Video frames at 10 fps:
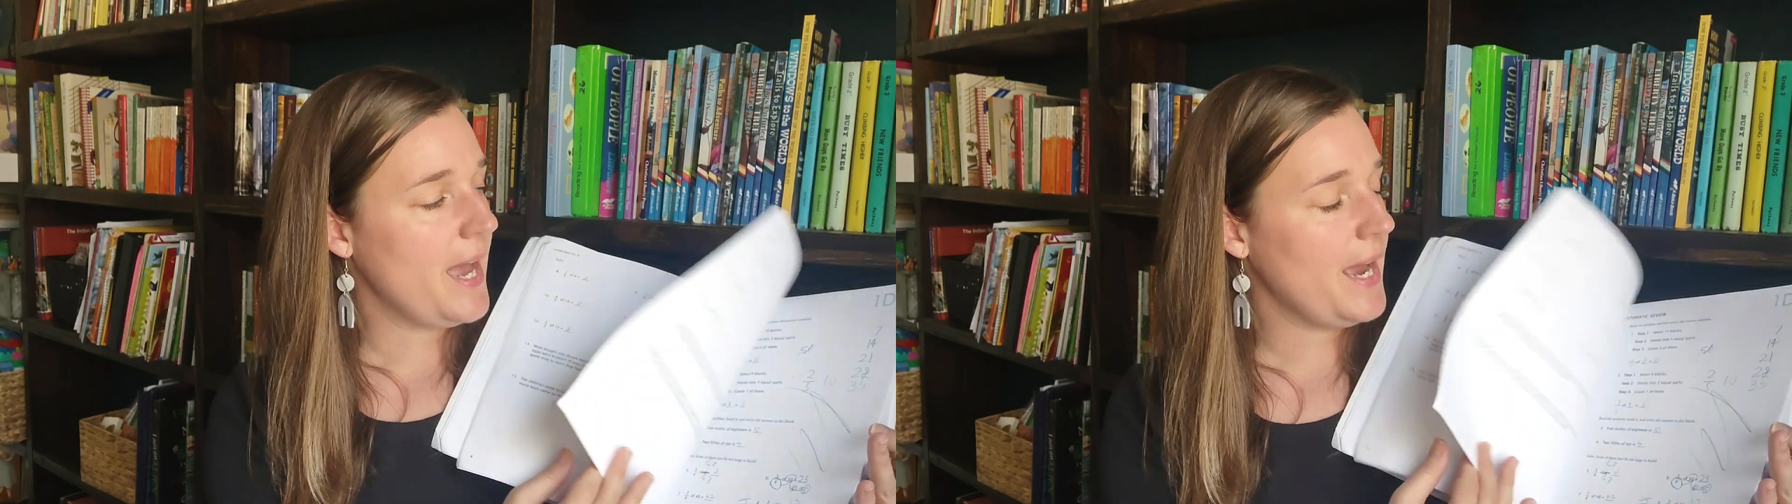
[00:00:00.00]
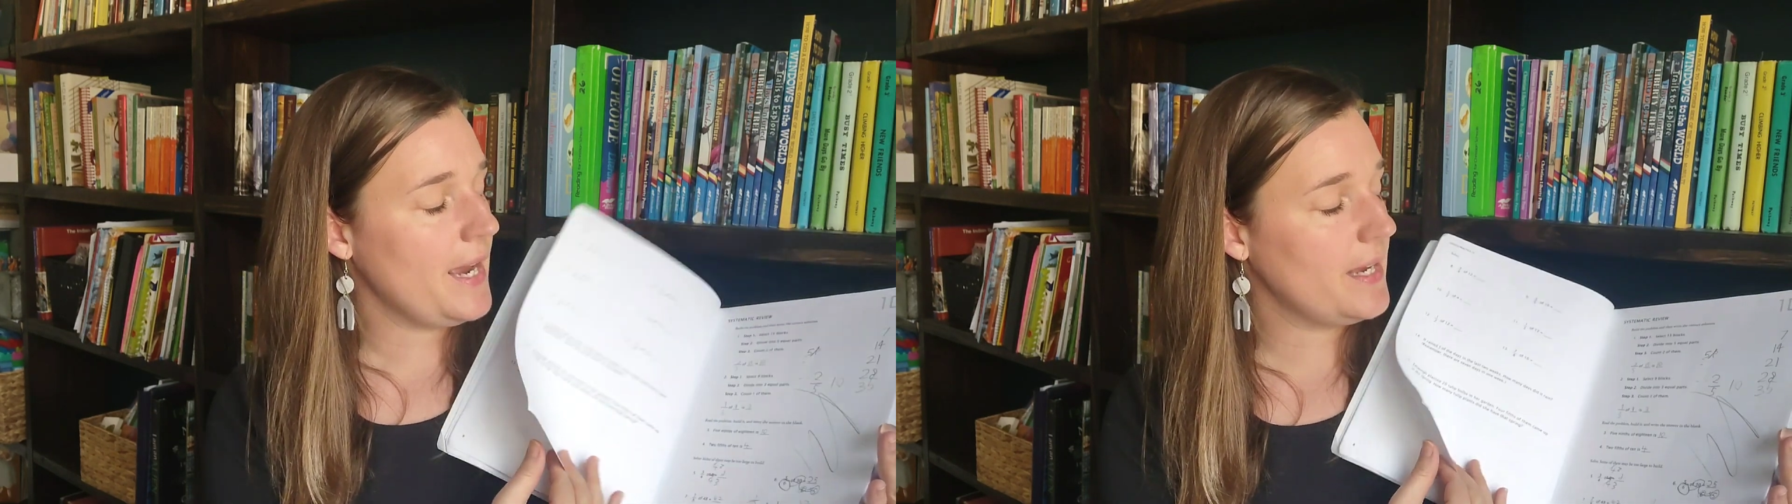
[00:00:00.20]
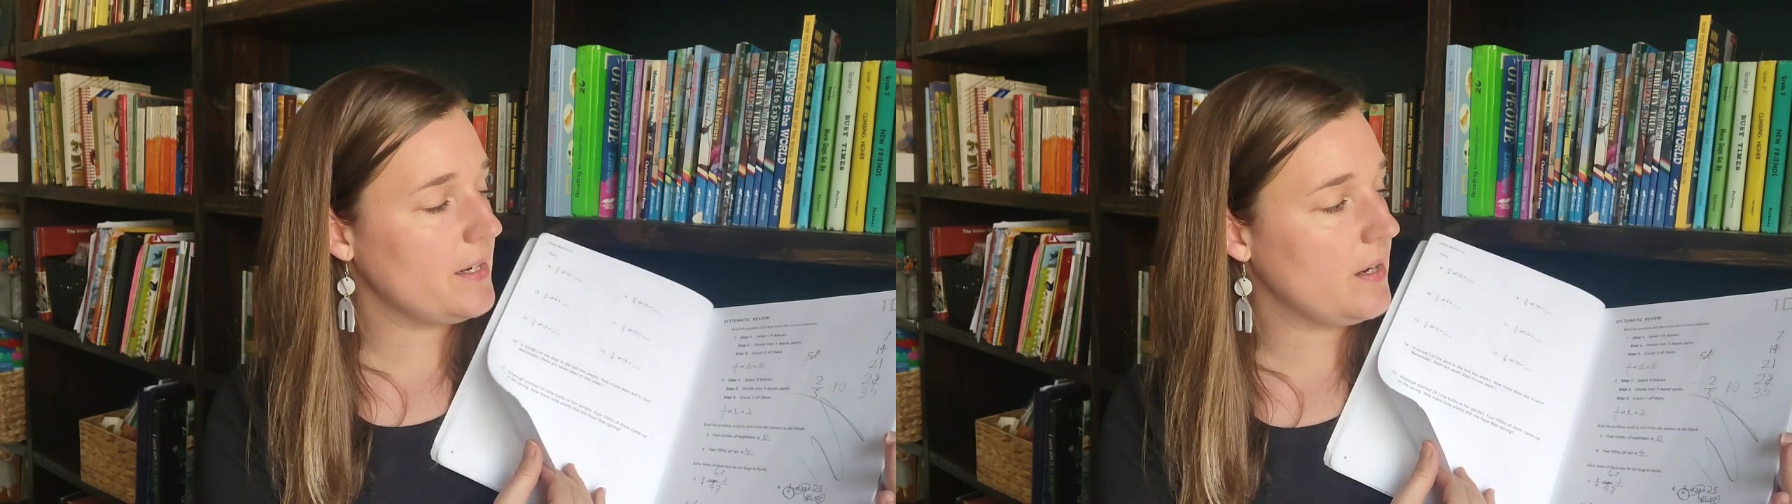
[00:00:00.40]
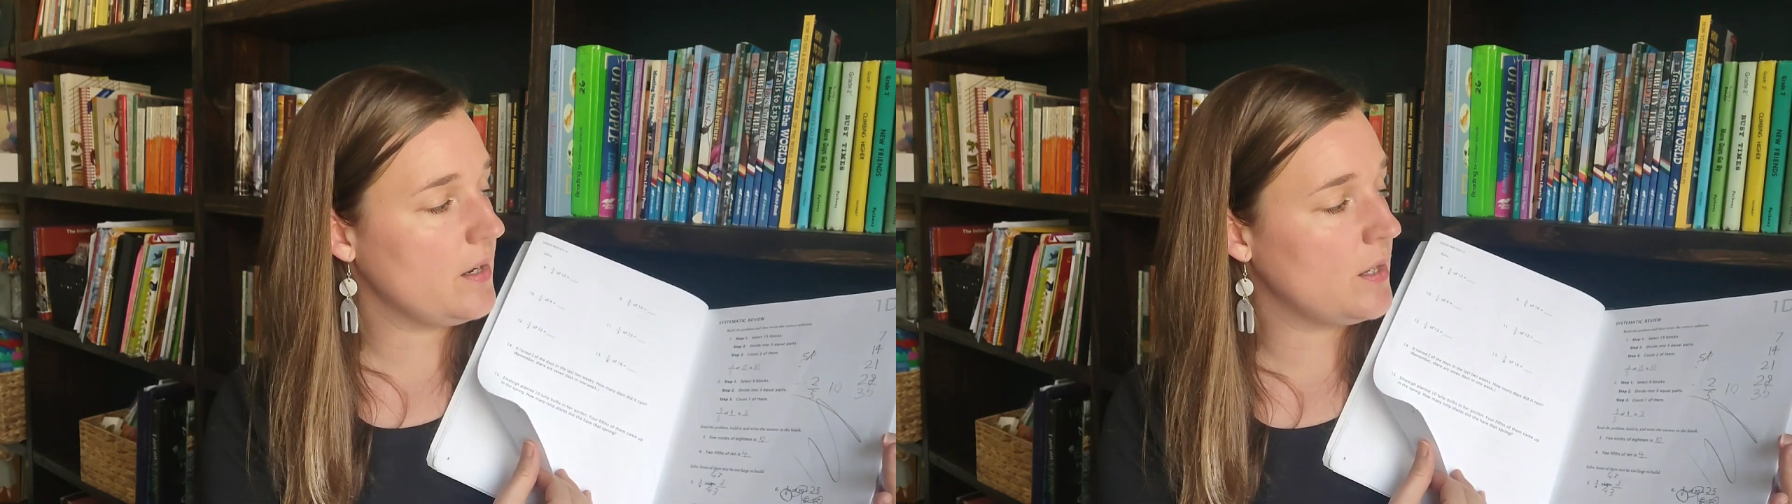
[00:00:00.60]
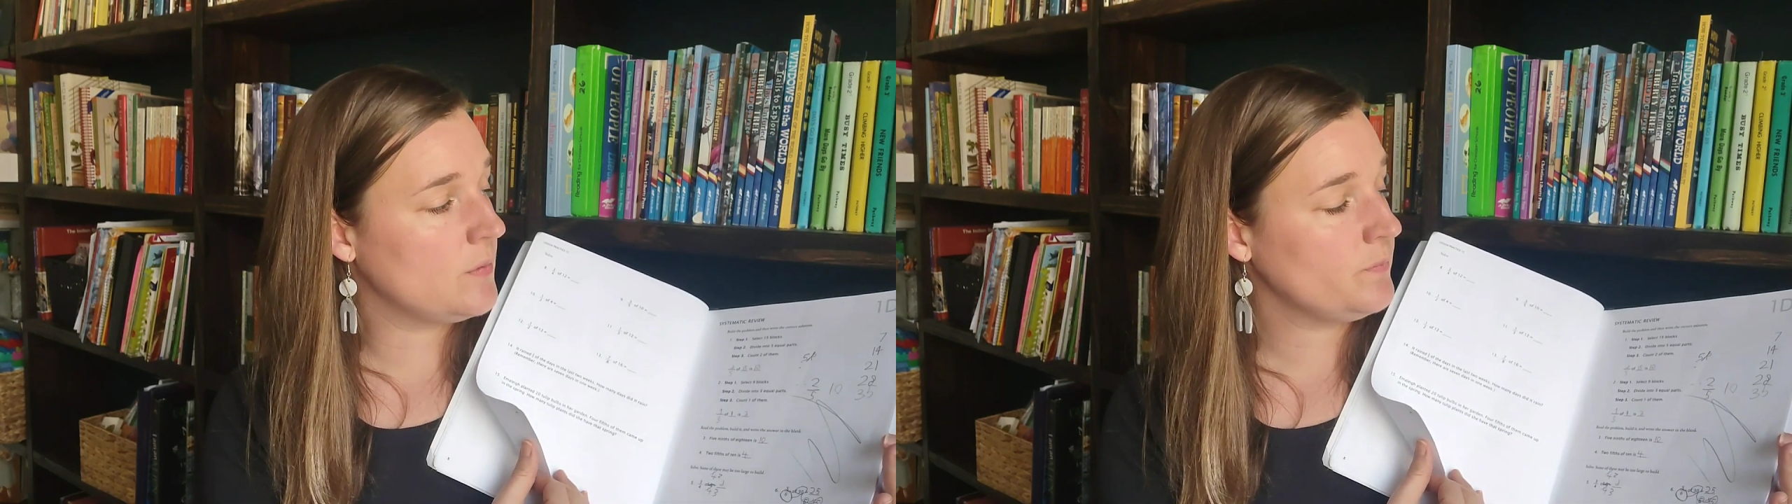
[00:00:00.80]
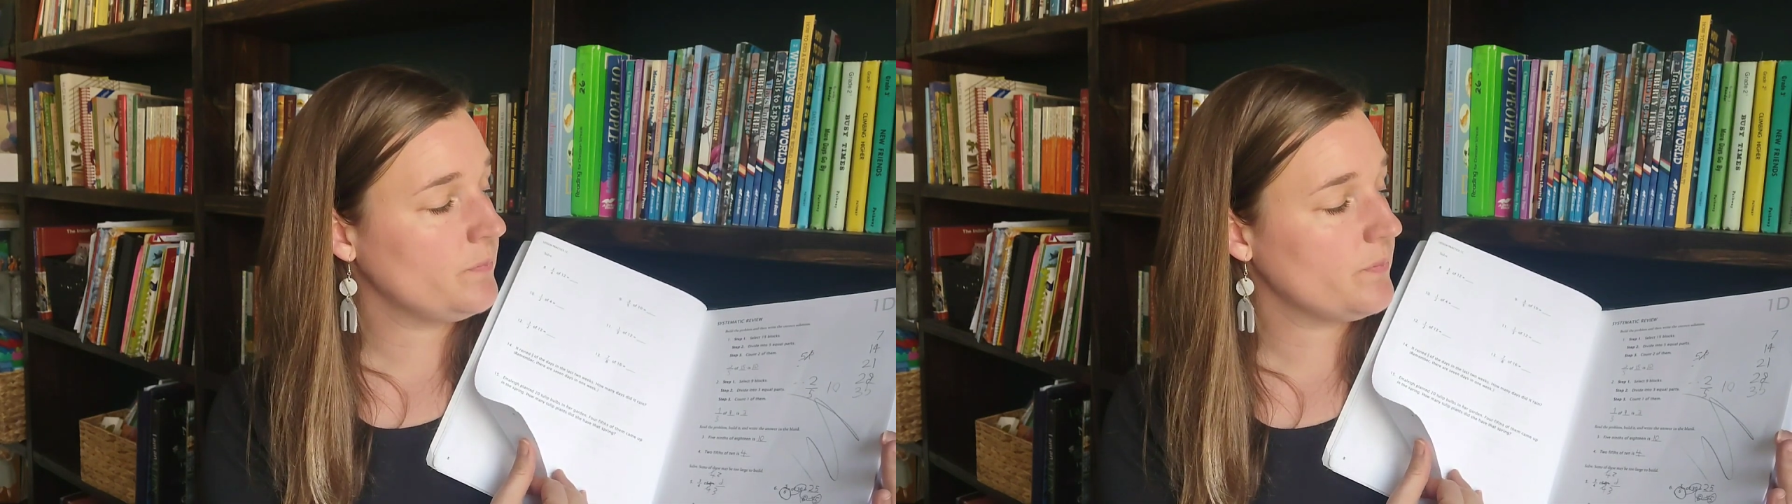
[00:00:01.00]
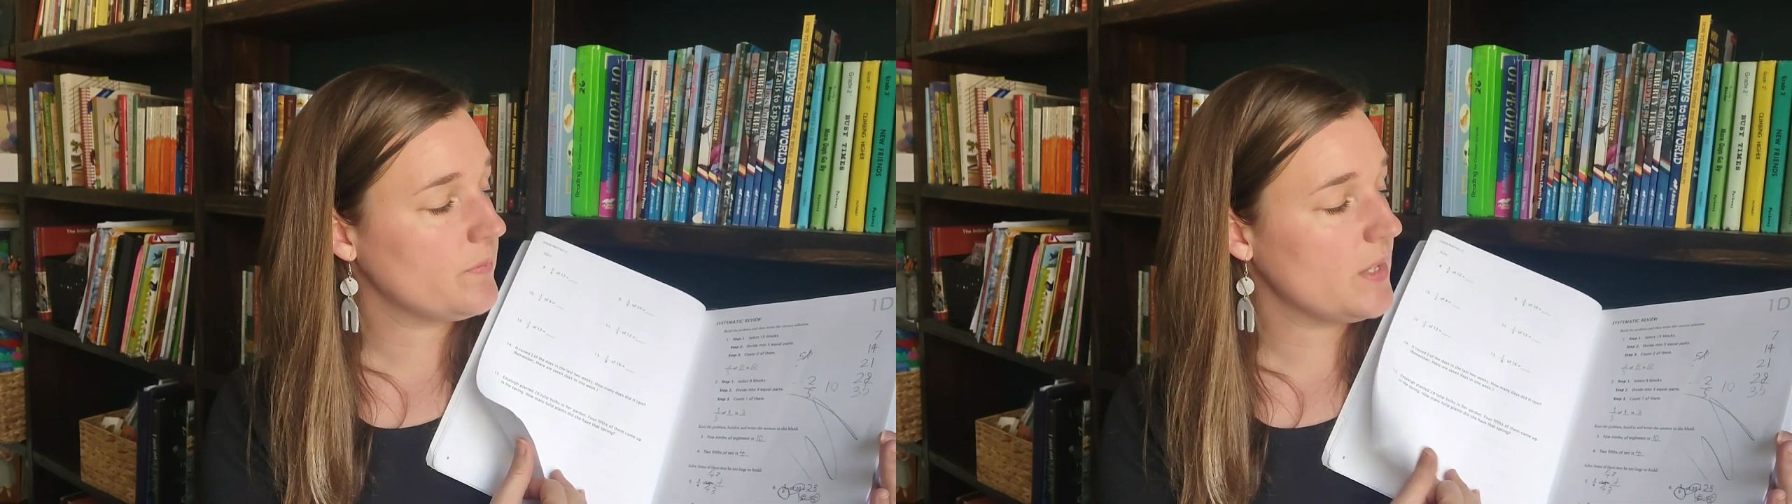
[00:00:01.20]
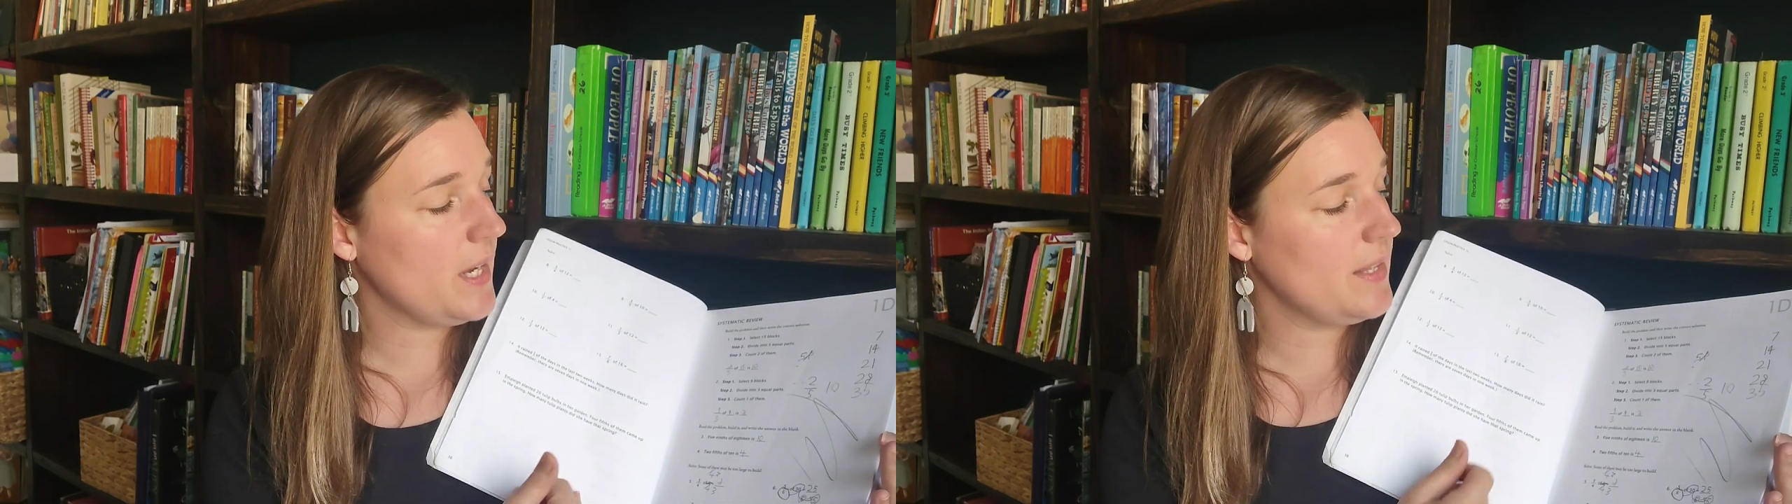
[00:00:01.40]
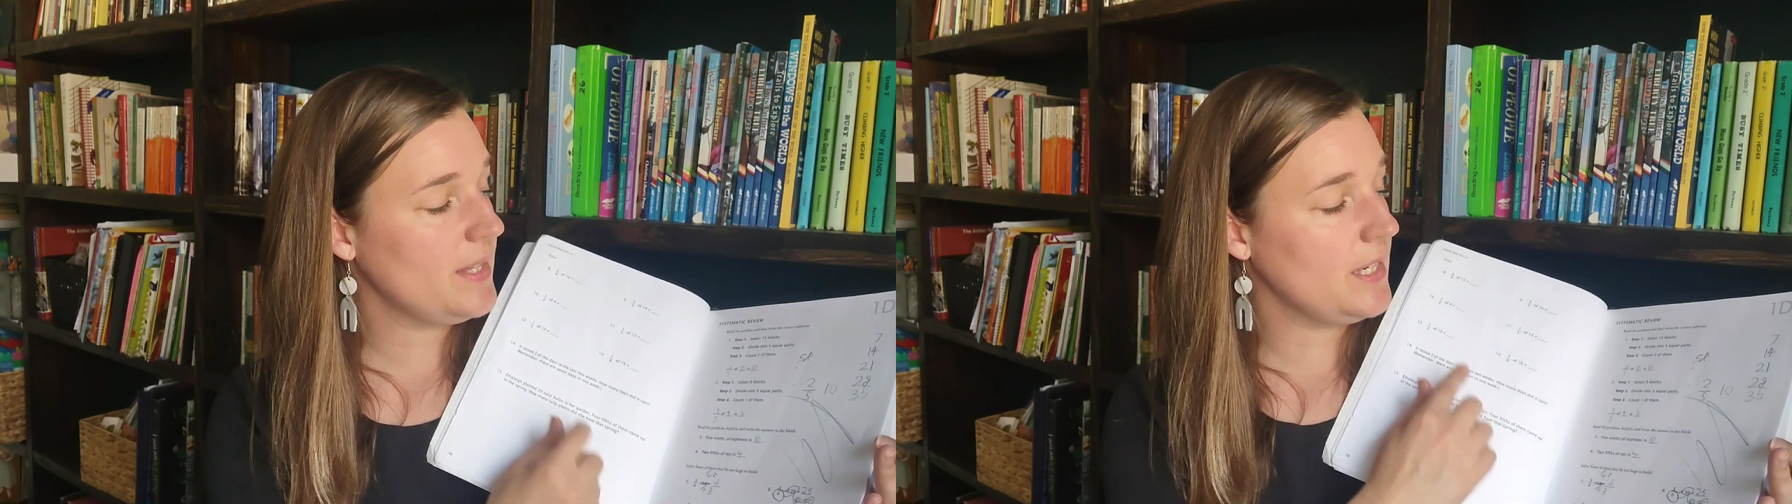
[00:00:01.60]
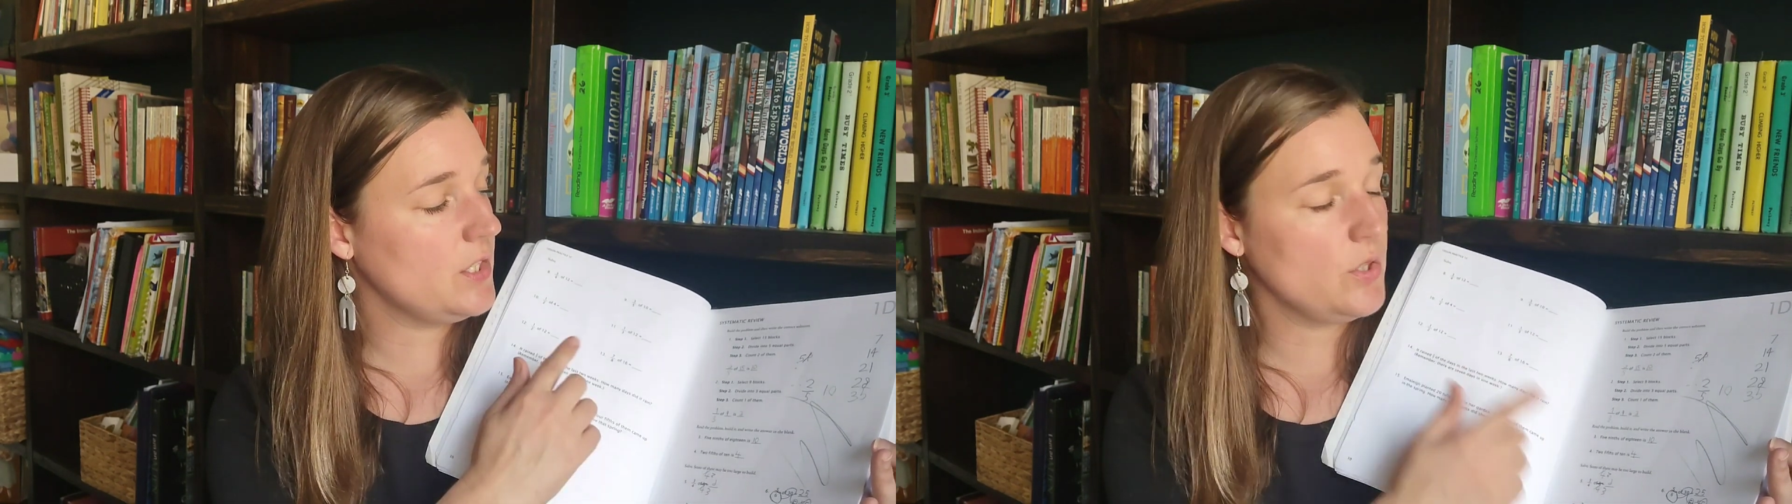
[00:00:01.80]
And then